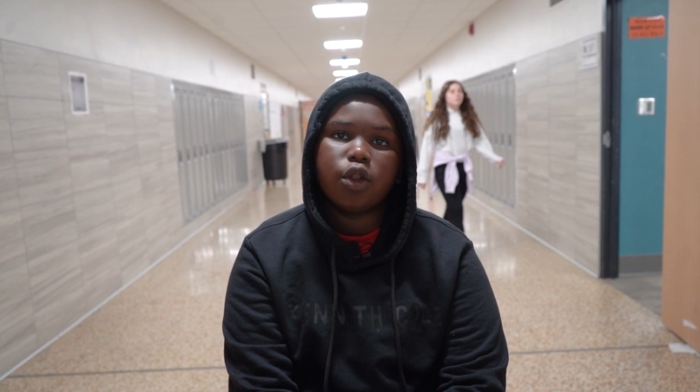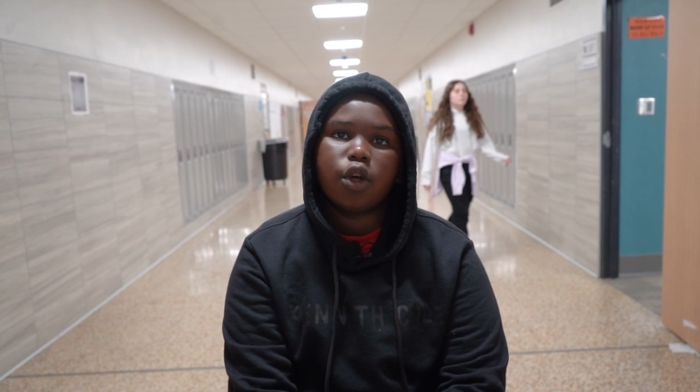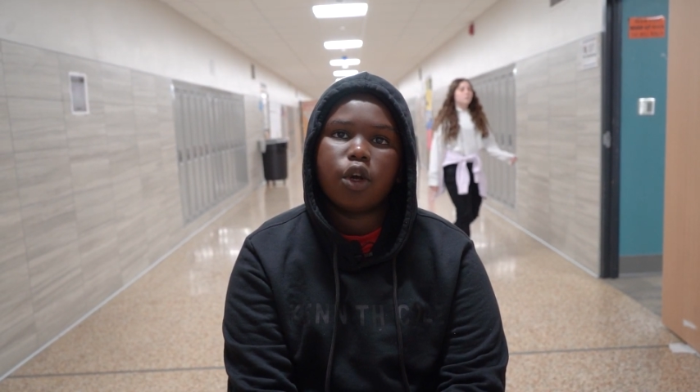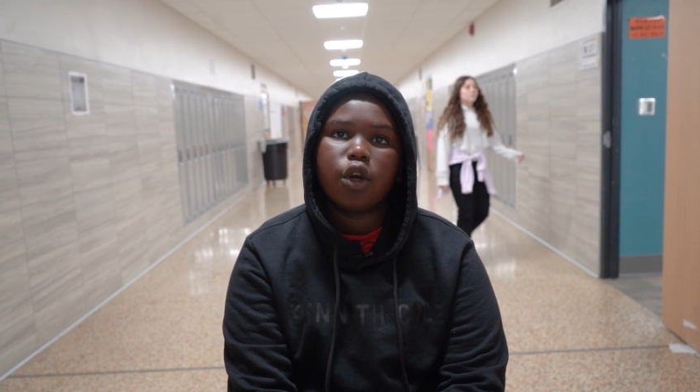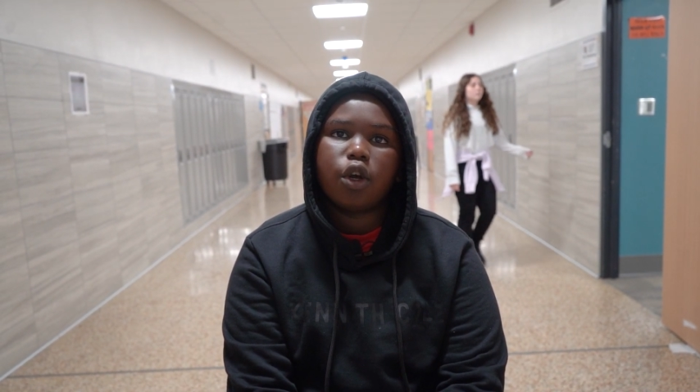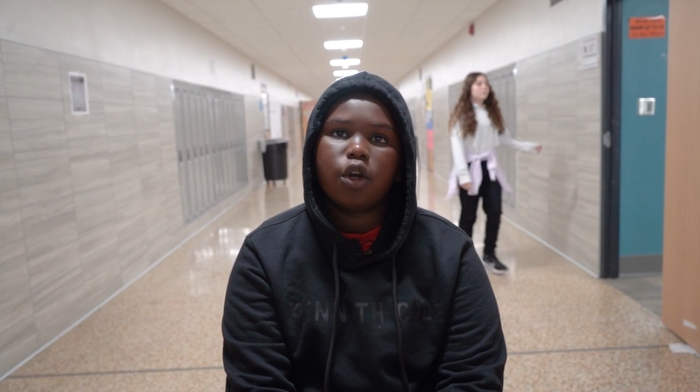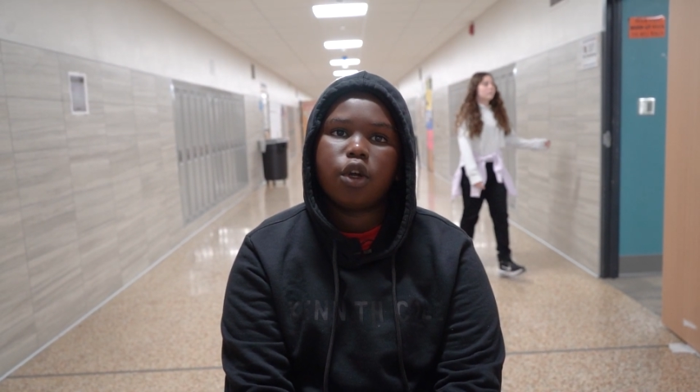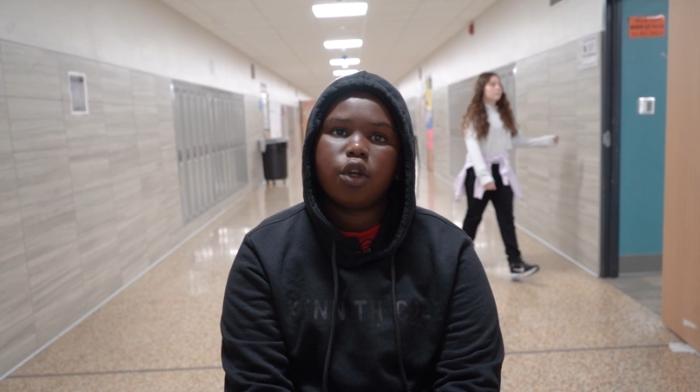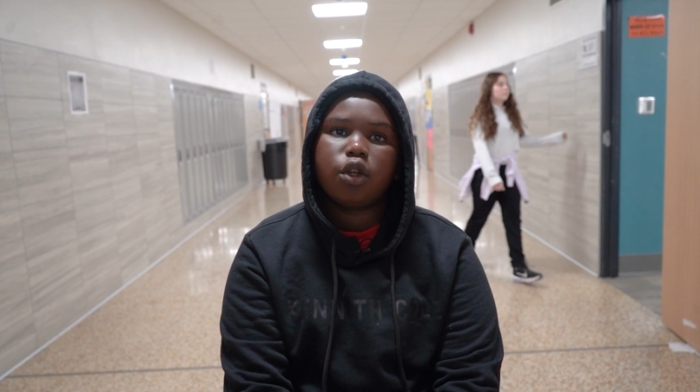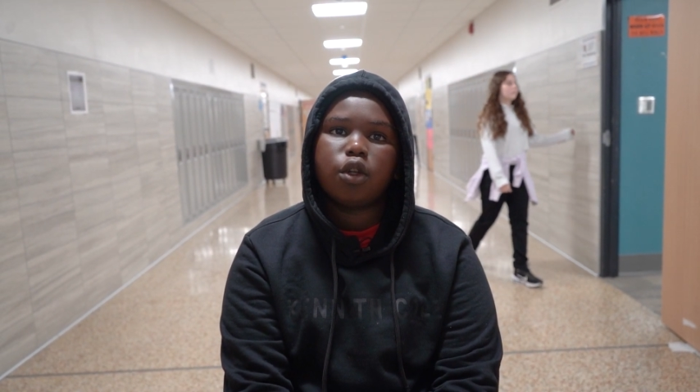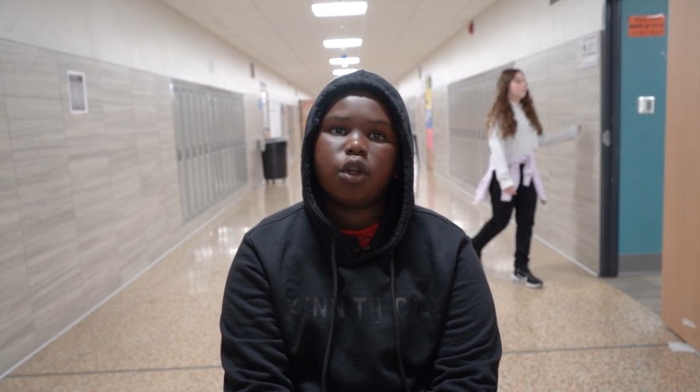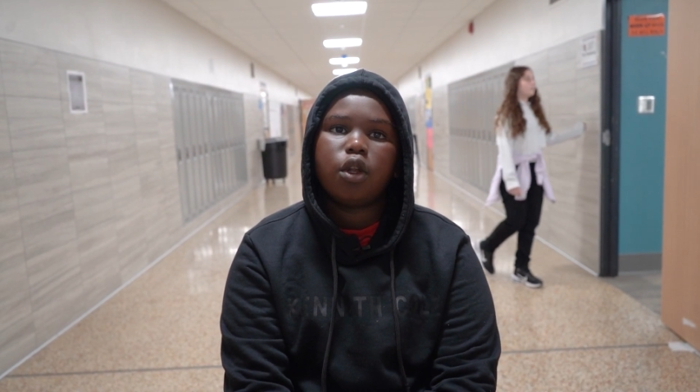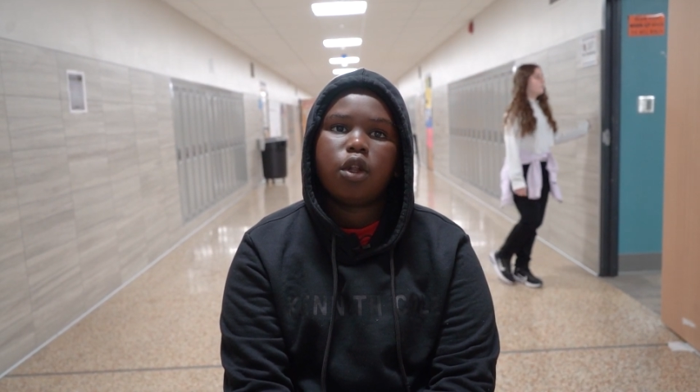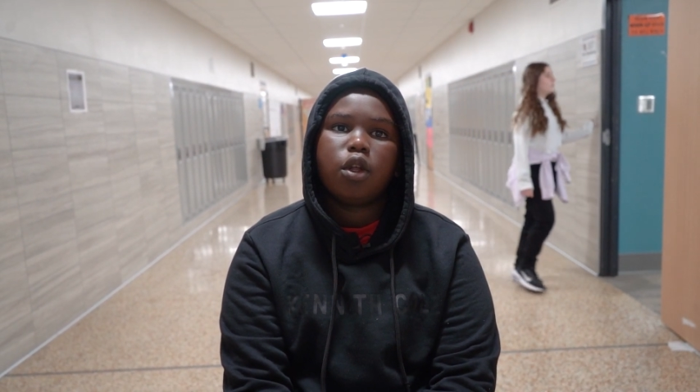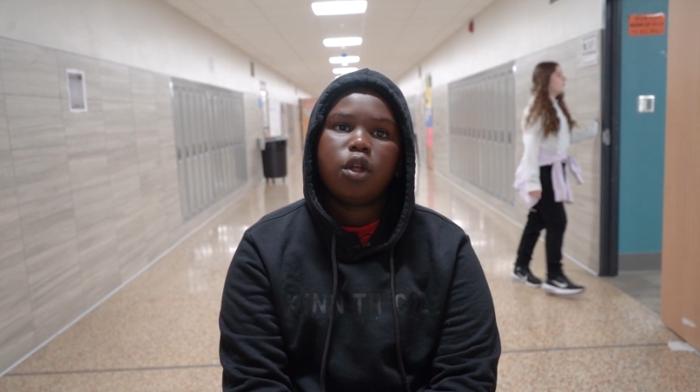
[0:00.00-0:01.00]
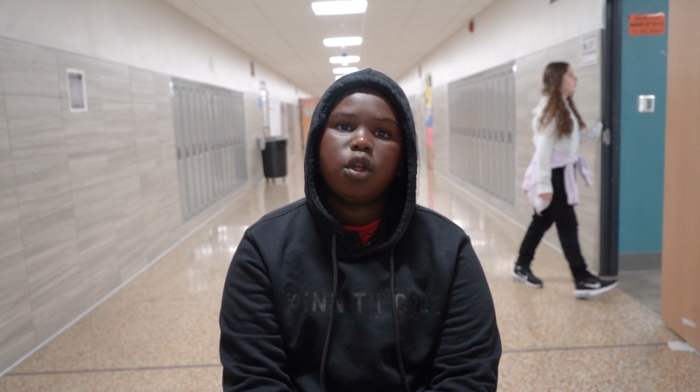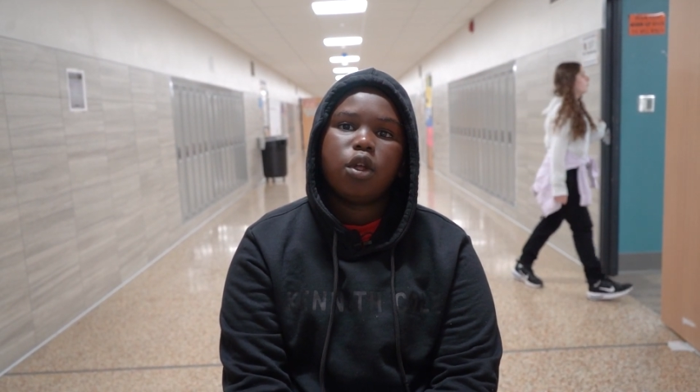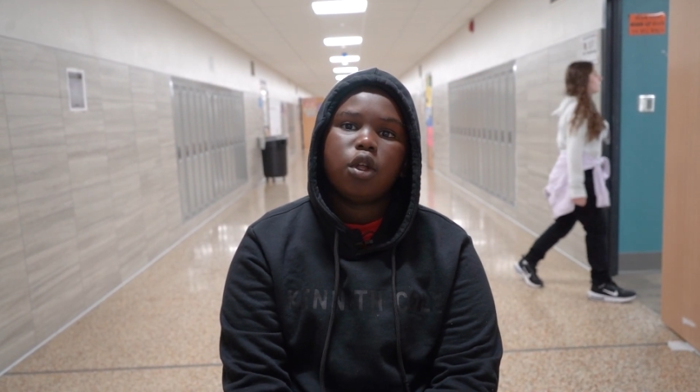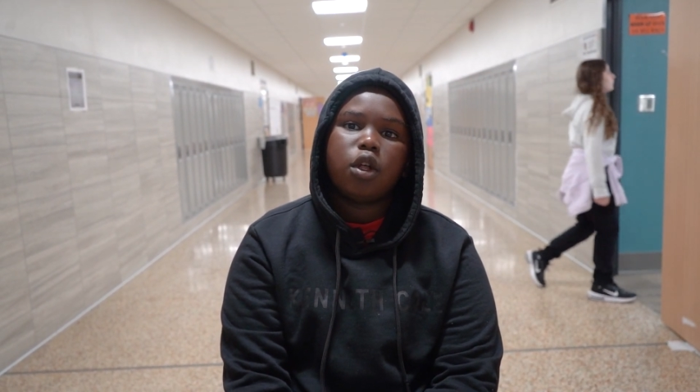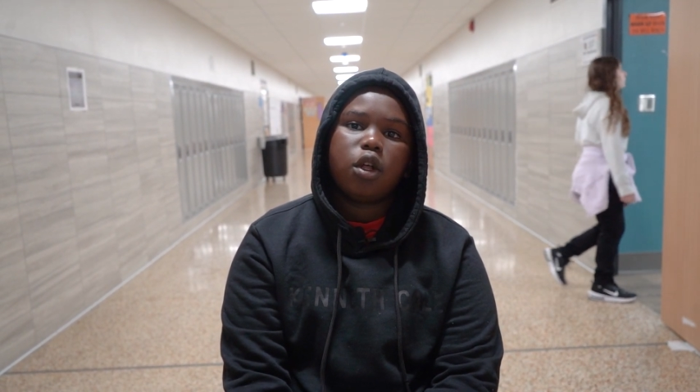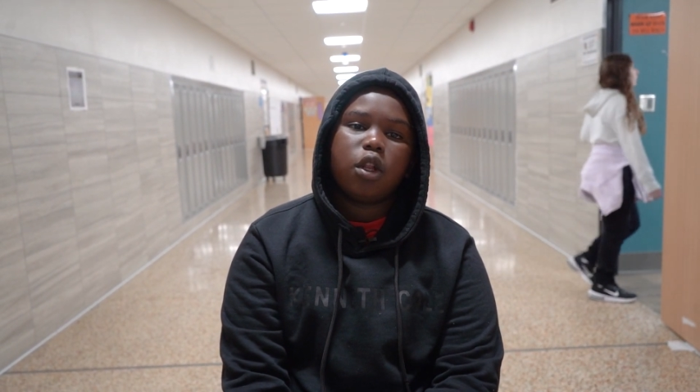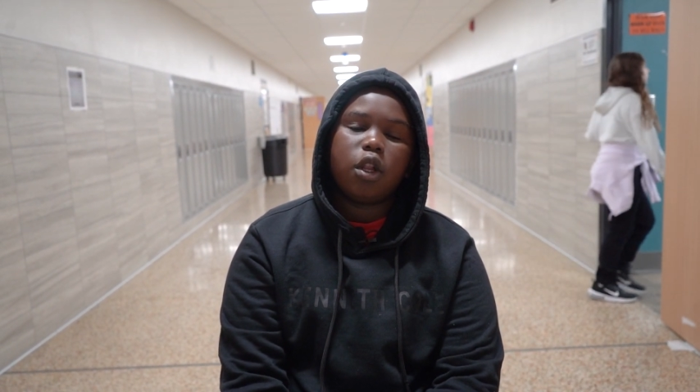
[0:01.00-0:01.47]
learn,
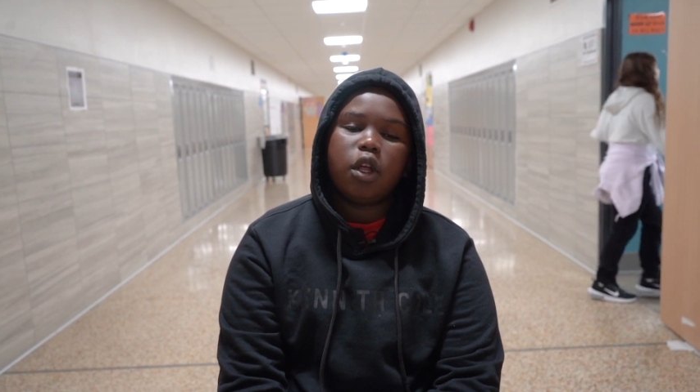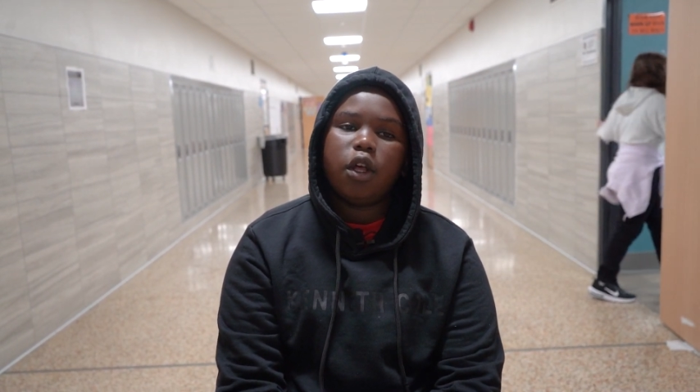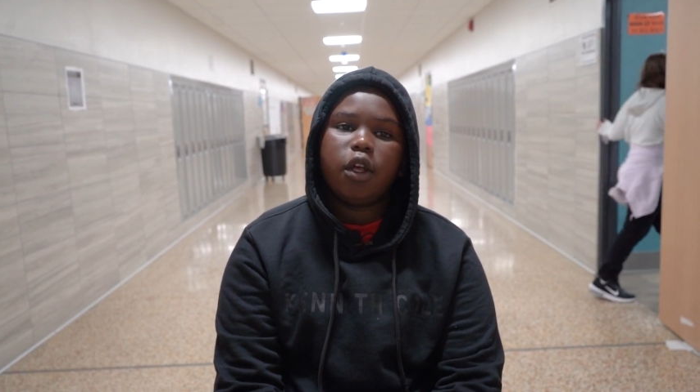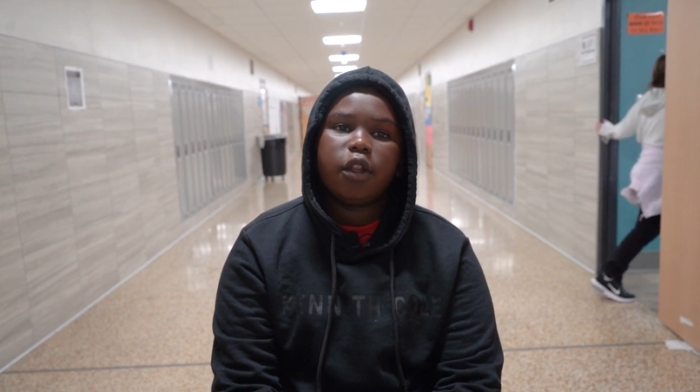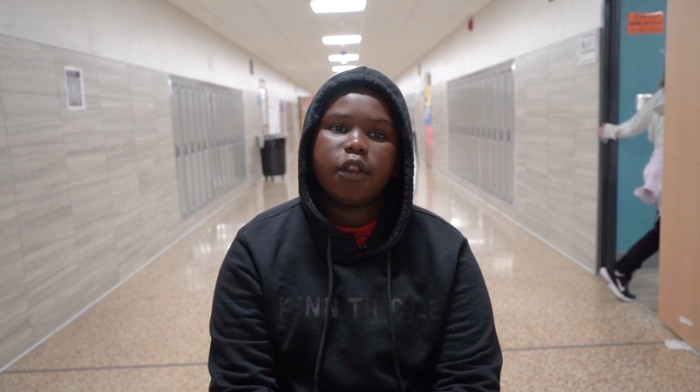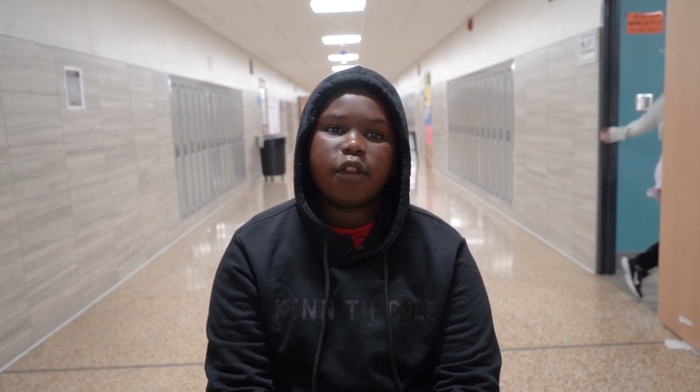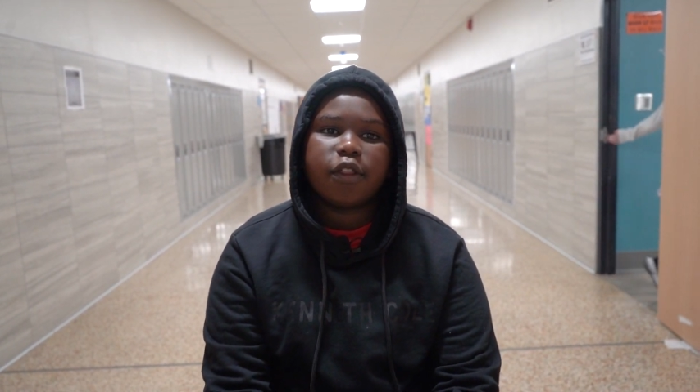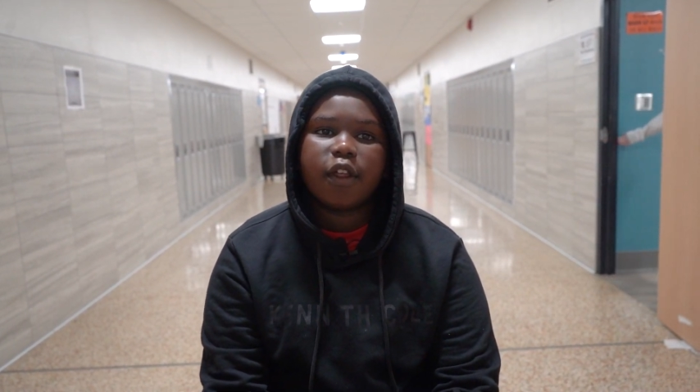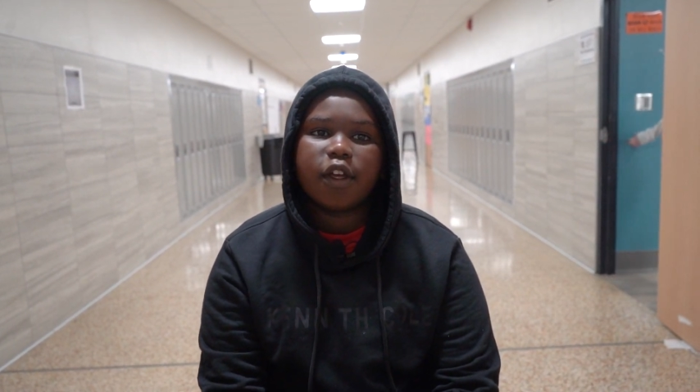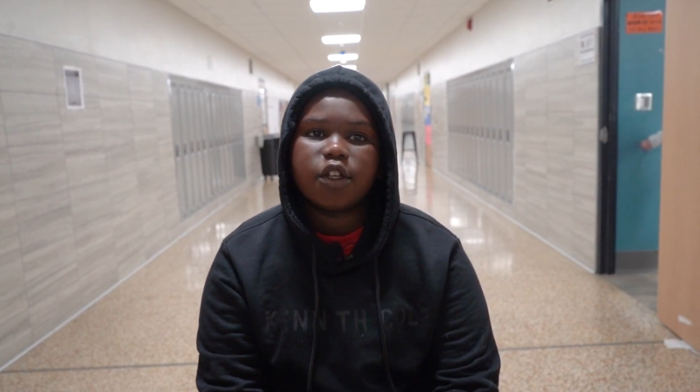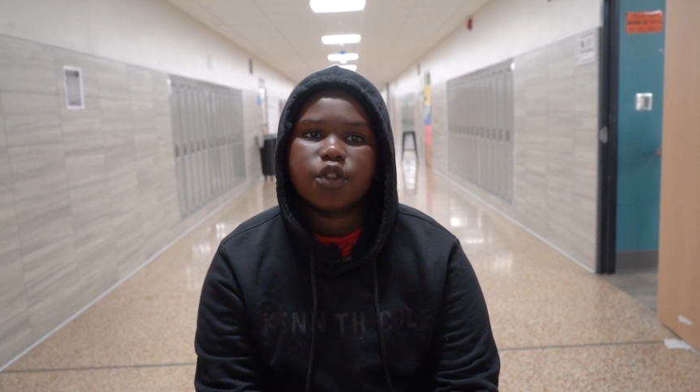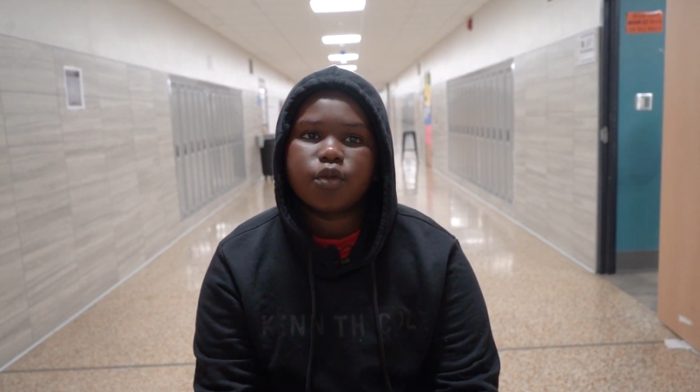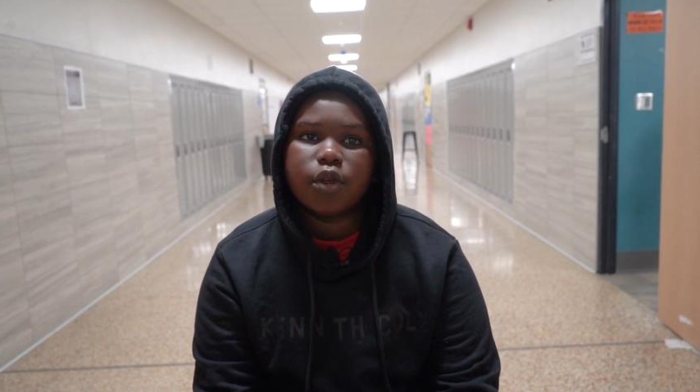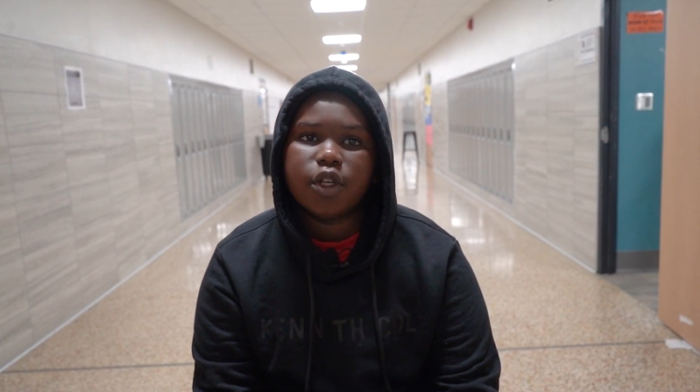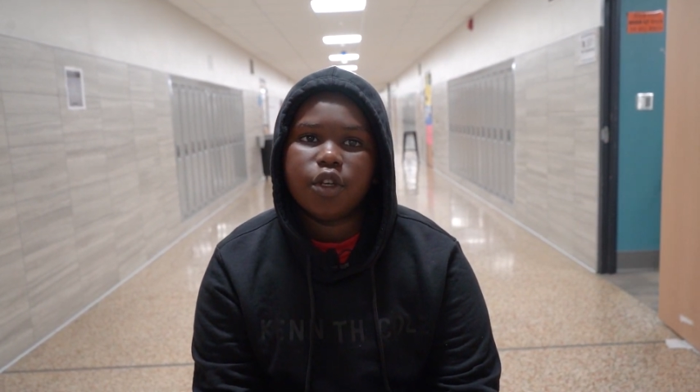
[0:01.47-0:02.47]
like the things we